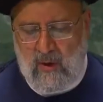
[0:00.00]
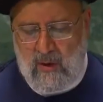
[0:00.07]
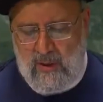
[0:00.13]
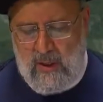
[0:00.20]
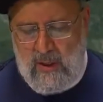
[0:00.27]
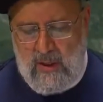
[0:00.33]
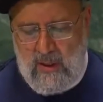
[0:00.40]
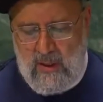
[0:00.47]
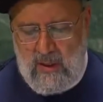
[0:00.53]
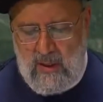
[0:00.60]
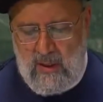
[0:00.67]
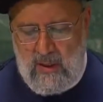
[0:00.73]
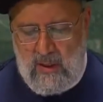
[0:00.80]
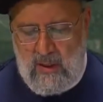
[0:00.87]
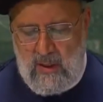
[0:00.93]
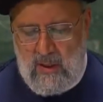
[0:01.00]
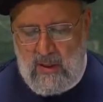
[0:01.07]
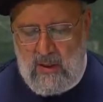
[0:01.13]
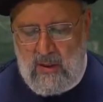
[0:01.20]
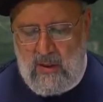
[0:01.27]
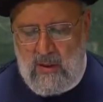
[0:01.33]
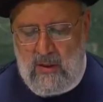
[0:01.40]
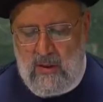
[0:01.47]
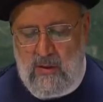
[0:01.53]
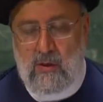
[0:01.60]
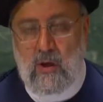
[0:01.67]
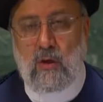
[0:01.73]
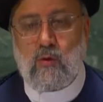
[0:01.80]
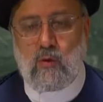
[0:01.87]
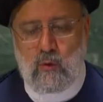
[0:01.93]
seen the 25
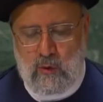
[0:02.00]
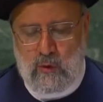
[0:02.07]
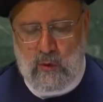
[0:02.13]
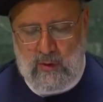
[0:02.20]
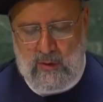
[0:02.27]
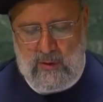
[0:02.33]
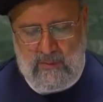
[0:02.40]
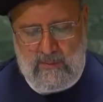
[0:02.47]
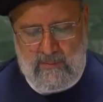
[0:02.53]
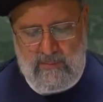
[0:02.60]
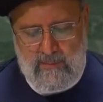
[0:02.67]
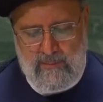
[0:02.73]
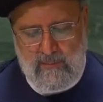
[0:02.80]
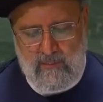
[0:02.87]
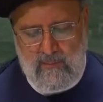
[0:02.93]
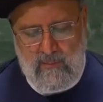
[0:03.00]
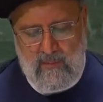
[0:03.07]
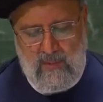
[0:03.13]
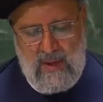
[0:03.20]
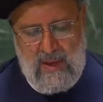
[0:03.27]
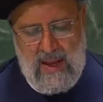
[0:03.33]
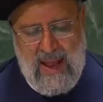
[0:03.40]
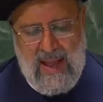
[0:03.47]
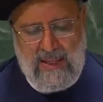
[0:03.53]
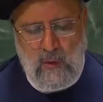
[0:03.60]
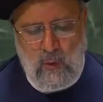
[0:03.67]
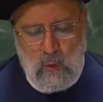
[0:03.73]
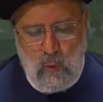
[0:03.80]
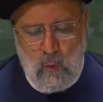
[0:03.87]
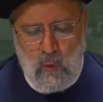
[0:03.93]
million strong funeral
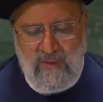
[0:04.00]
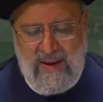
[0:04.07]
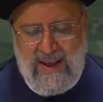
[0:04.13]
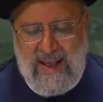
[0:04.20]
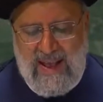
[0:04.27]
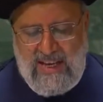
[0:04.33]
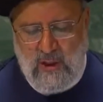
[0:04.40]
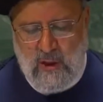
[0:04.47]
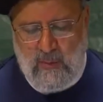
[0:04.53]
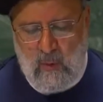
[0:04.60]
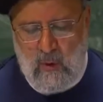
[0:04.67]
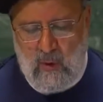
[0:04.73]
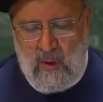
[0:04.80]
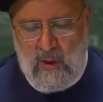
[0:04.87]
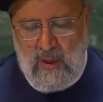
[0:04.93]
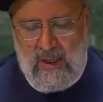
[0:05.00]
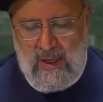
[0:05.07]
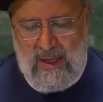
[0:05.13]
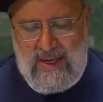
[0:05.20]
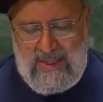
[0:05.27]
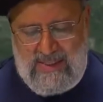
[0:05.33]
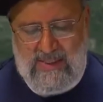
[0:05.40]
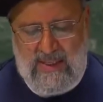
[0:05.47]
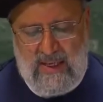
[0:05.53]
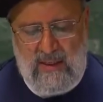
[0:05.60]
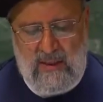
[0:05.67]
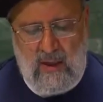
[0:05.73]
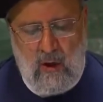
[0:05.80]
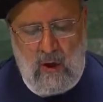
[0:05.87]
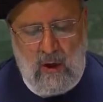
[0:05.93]
of the late
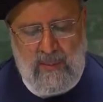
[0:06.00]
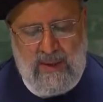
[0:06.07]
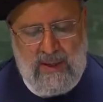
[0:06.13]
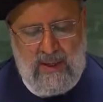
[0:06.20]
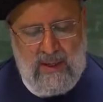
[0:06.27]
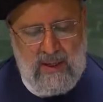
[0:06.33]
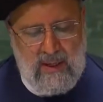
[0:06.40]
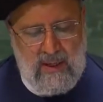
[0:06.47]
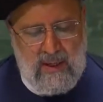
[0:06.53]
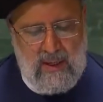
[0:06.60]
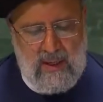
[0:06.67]
commander